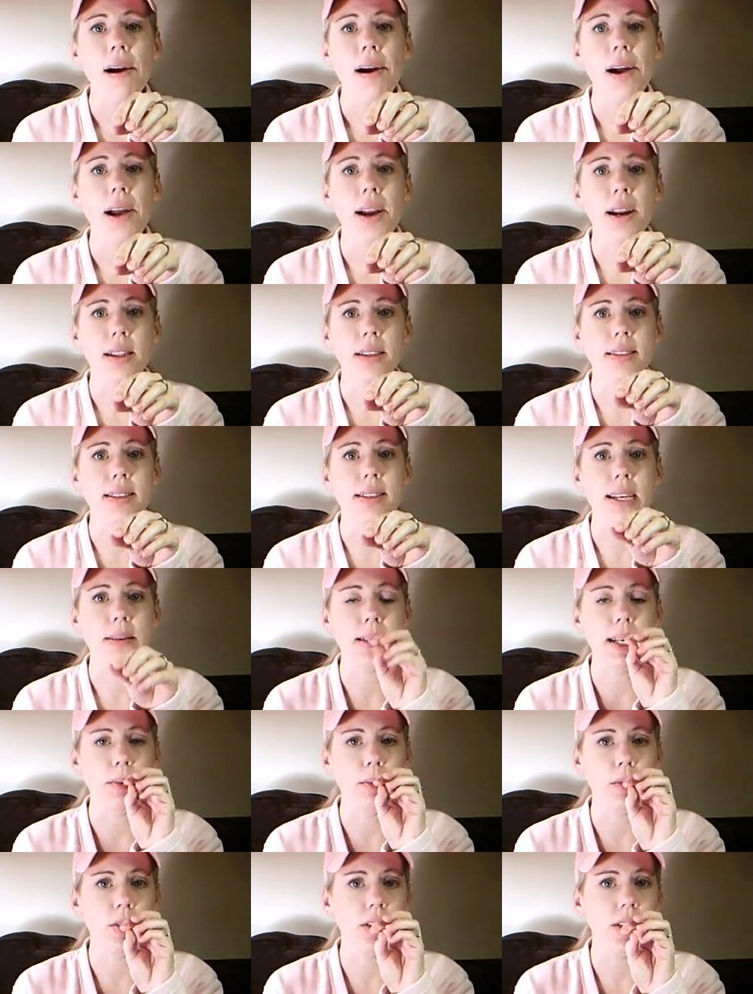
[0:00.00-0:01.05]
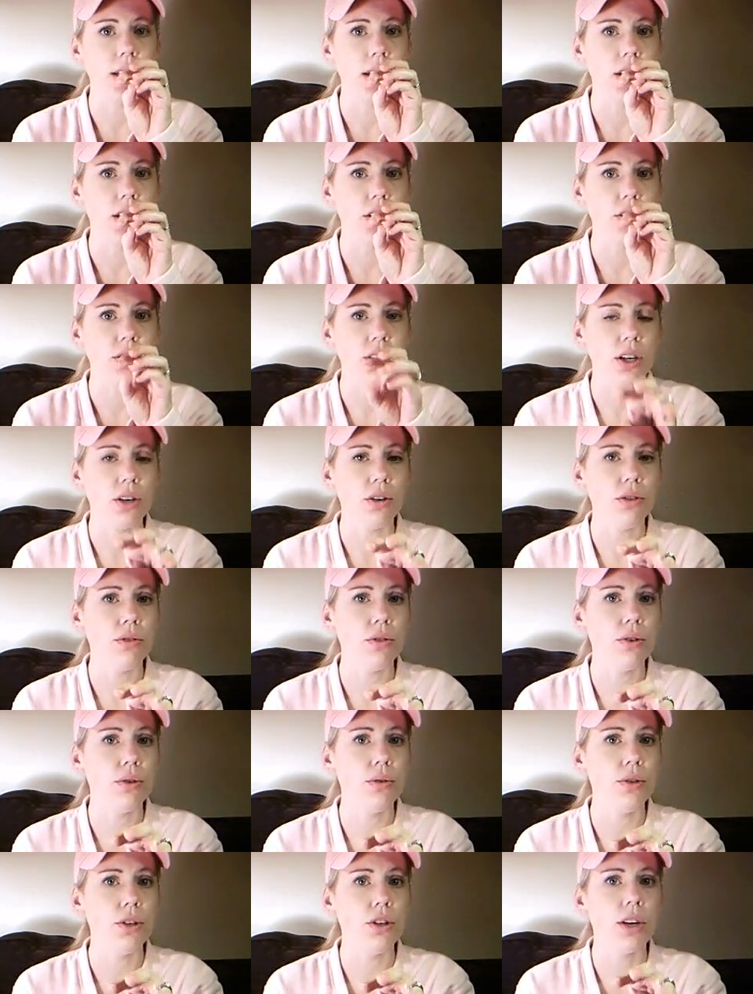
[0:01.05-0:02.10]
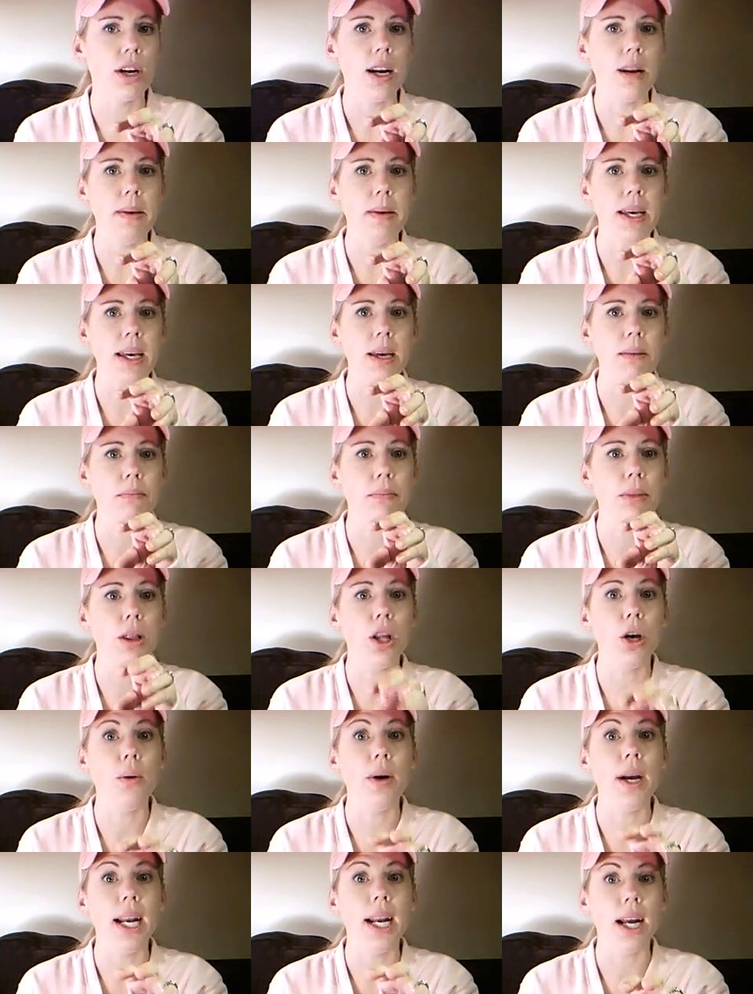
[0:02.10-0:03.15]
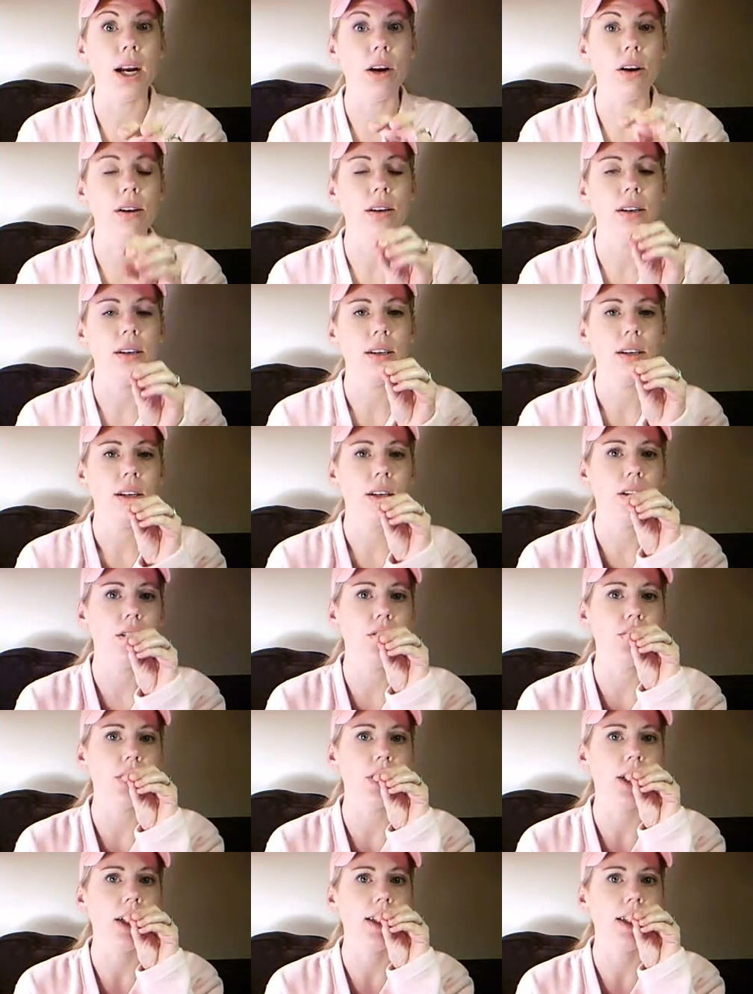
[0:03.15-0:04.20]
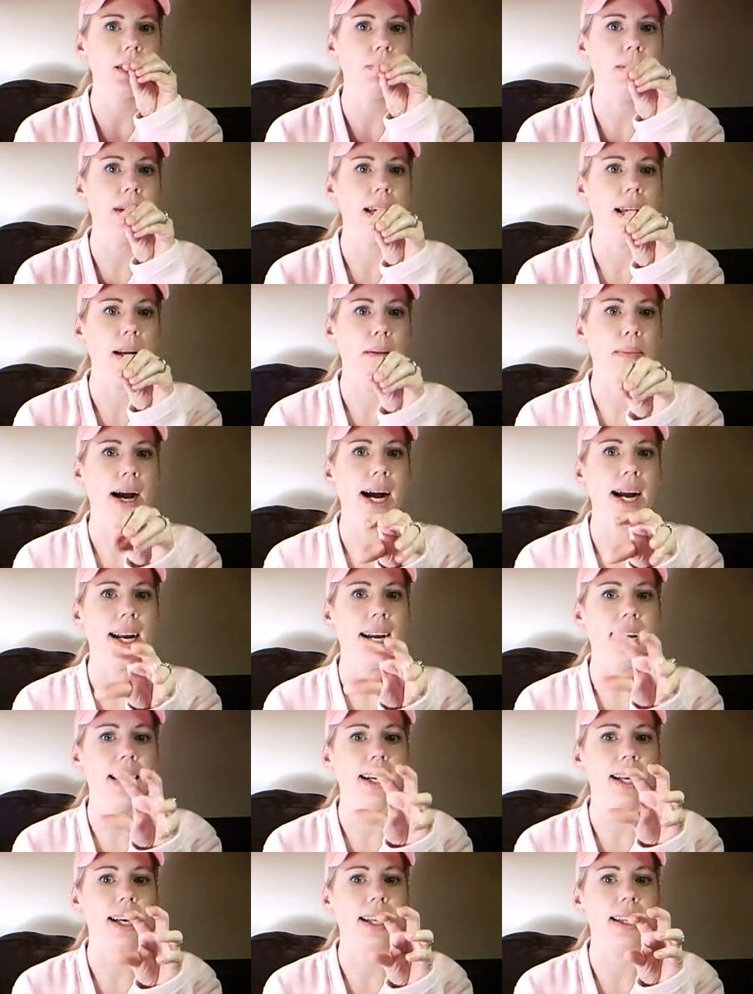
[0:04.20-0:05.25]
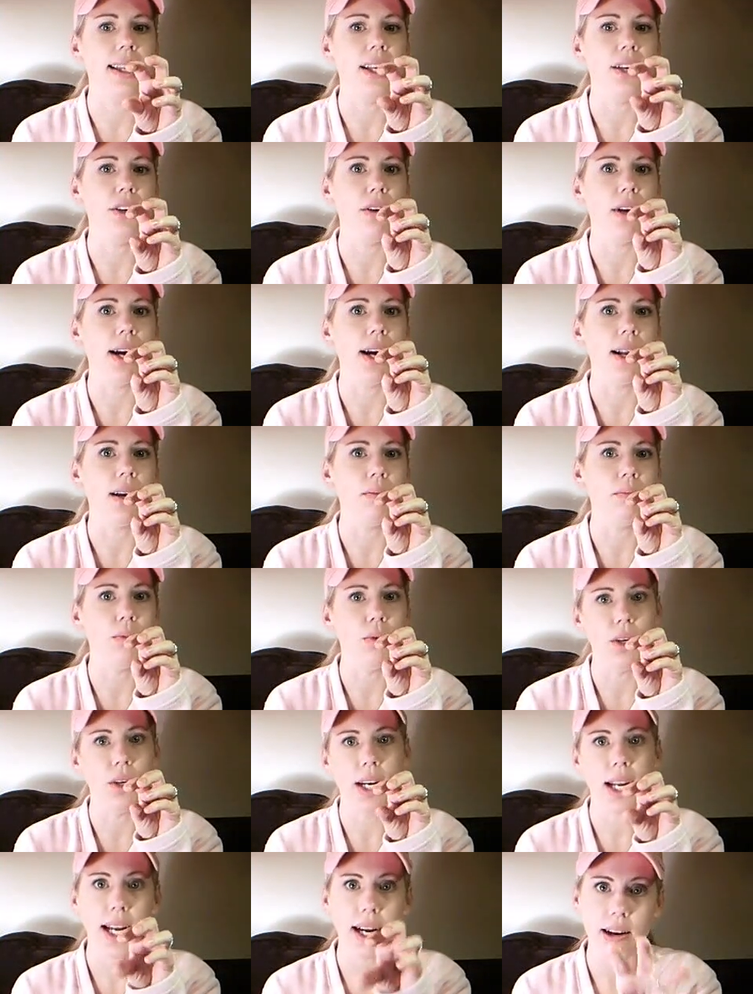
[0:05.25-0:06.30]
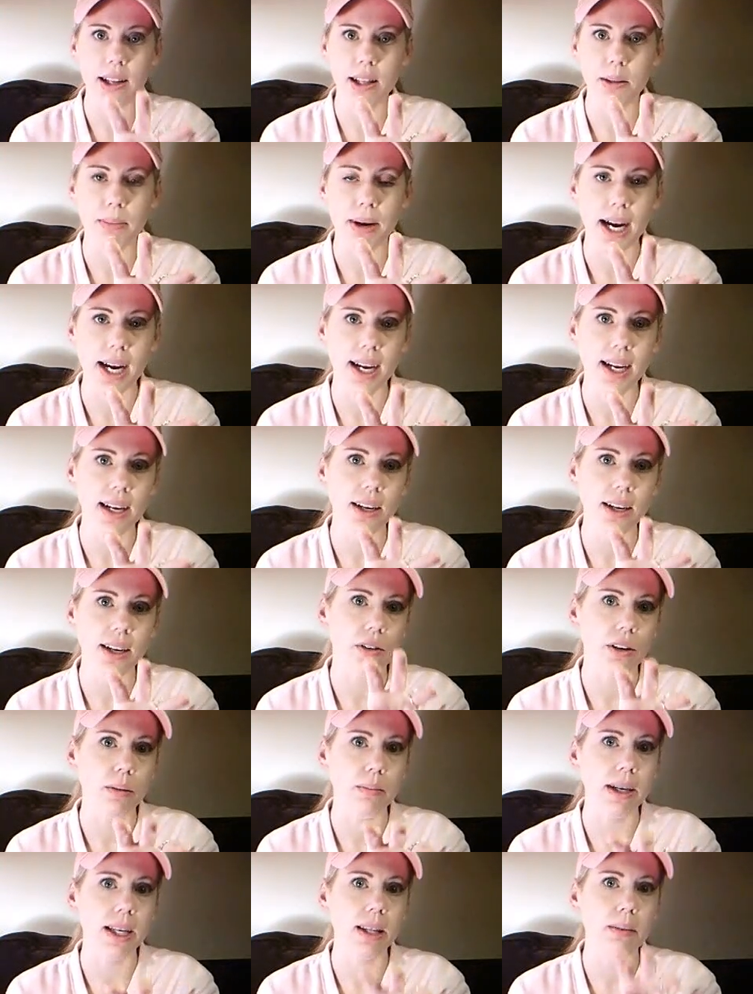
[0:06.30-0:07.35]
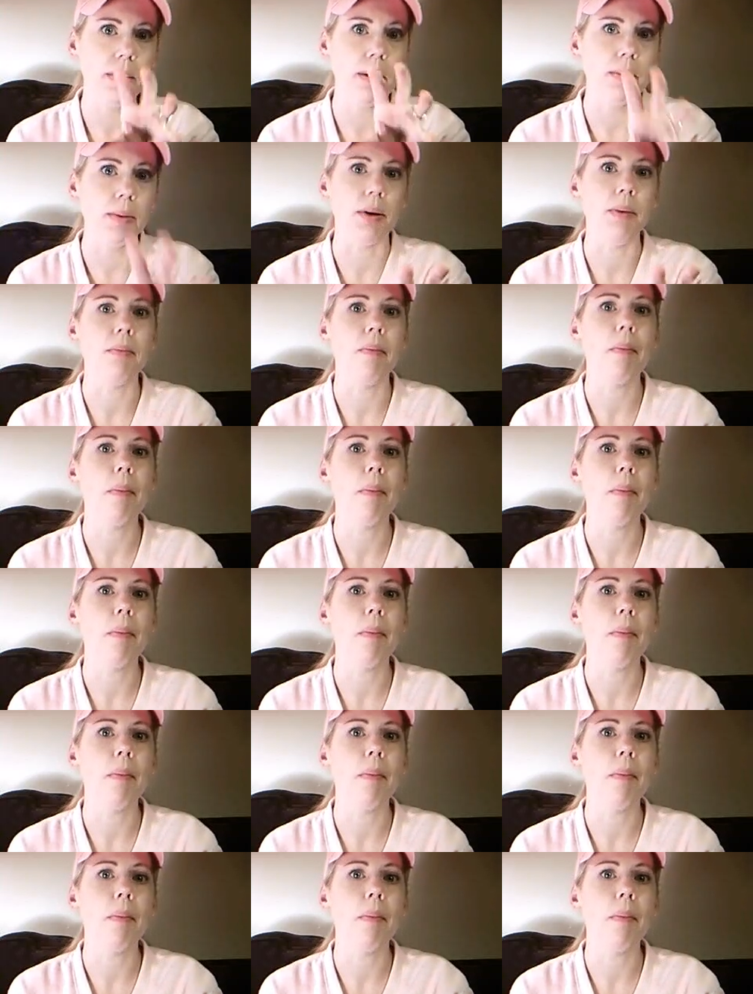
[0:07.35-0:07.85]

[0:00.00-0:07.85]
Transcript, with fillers: And at the same time you're sticking your tongue through, you're going to be blowing air. Because your tongue is making a pocket, and then you got to put air in the pocket in order to make the bubble.